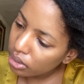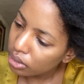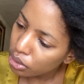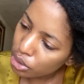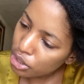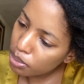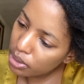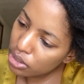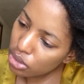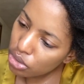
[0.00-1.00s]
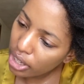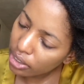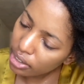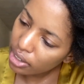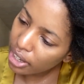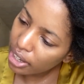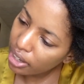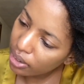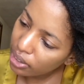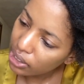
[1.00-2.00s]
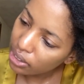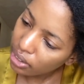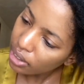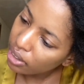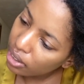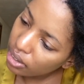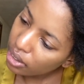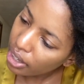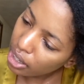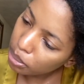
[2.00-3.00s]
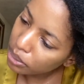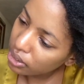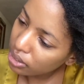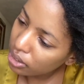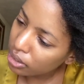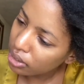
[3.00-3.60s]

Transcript: nourishment, strengthen hair, help seal